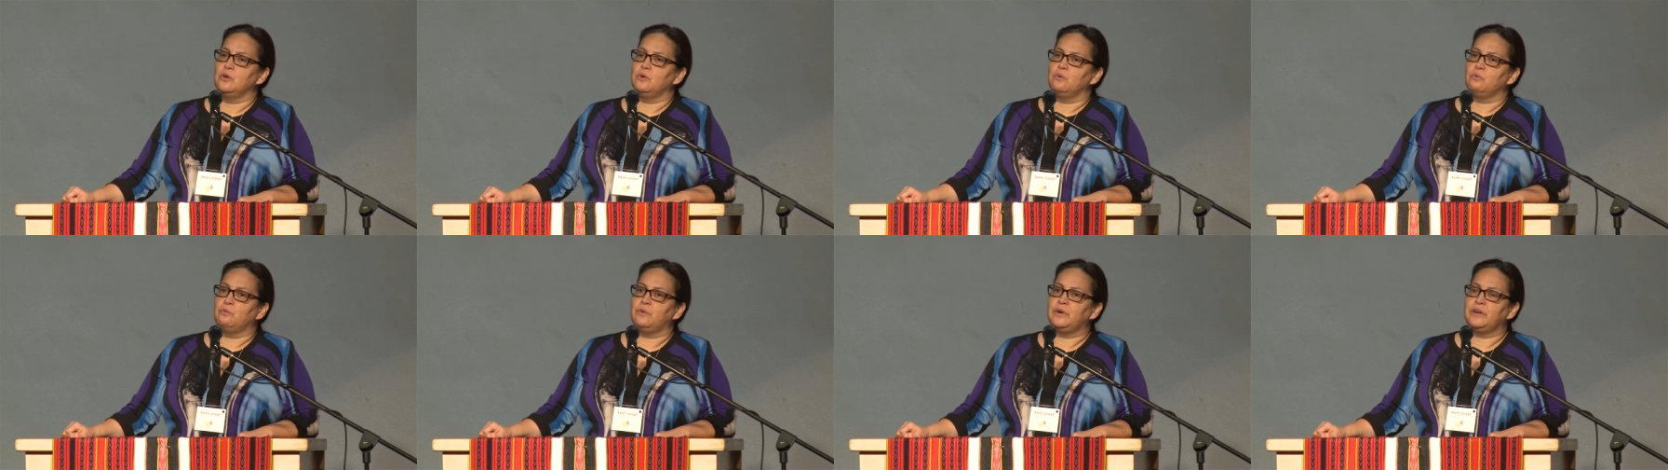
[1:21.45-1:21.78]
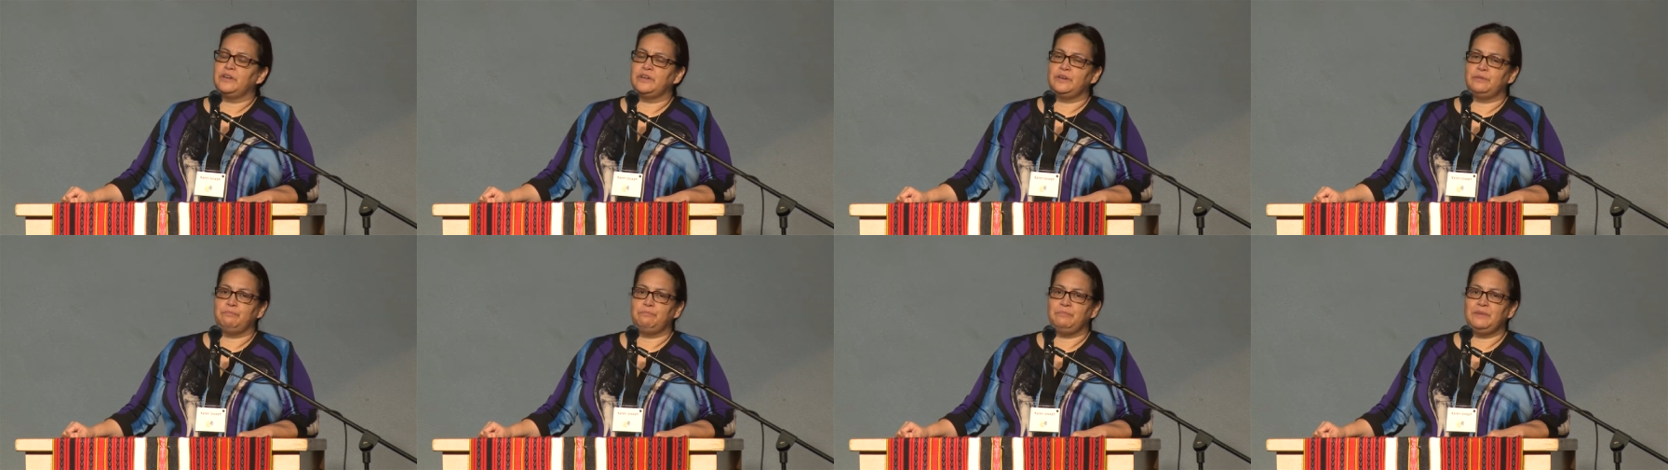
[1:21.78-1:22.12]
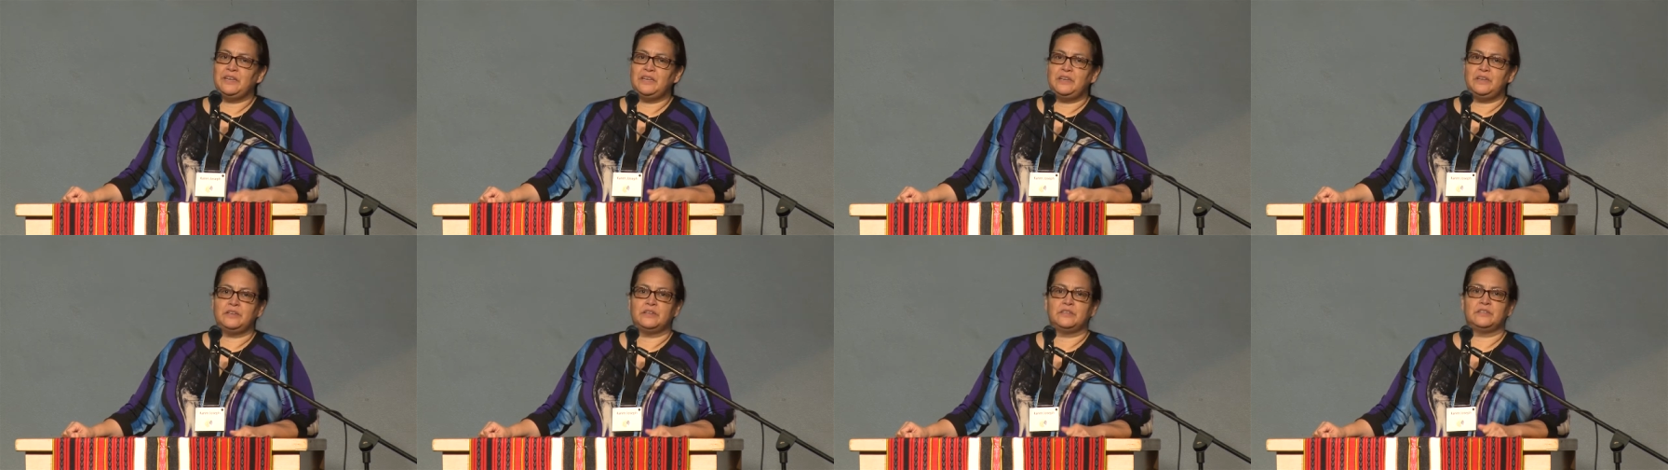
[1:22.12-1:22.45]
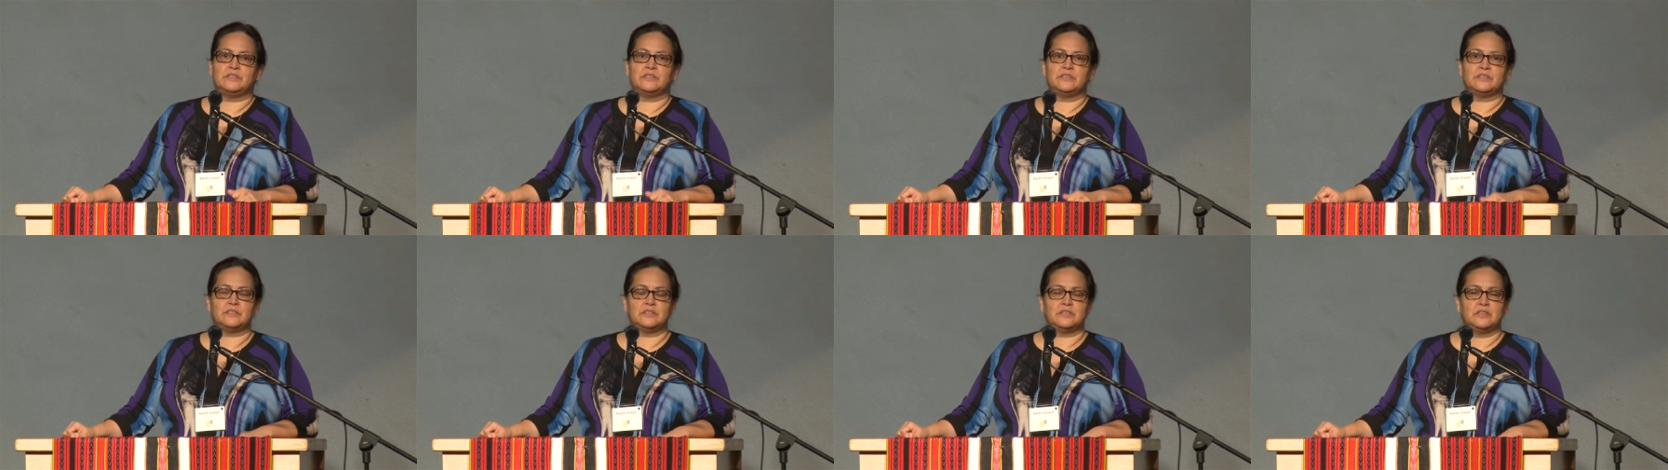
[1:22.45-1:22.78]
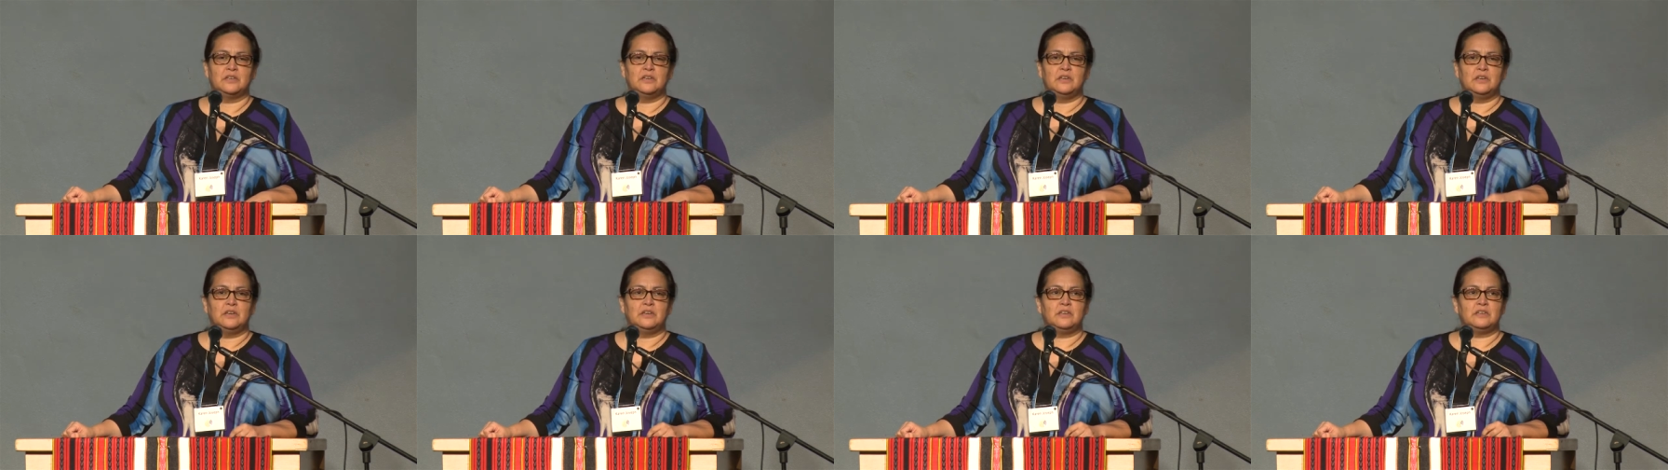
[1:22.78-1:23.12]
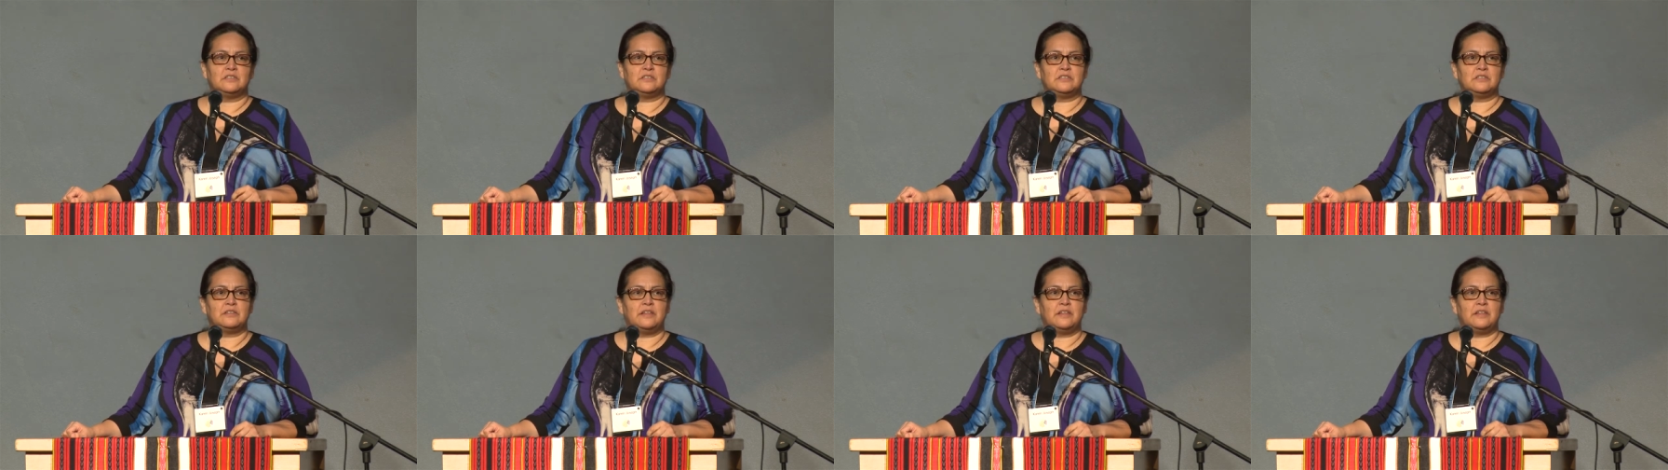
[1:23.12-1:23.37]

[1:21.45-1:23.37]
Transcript: What it means is